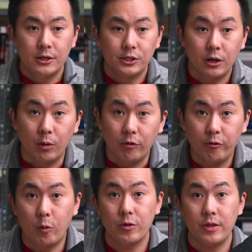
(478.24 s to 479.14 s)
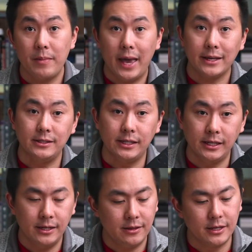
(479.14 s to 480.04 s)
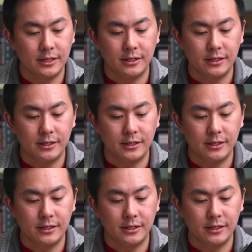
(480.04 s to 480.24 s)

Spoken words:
So for the magazine, this